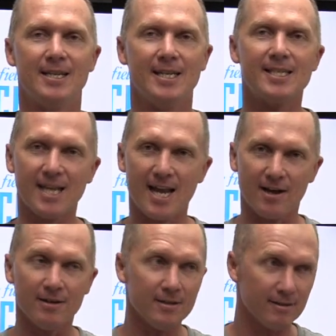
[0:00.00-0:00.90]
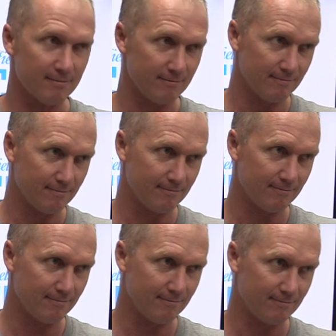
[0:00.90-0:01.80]
This sound,
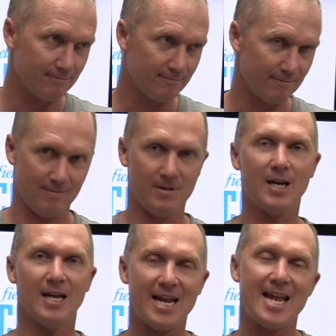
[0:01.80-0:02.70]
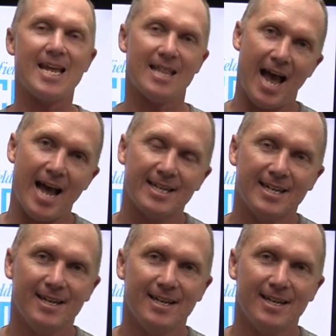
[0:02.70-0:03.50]
you can hear that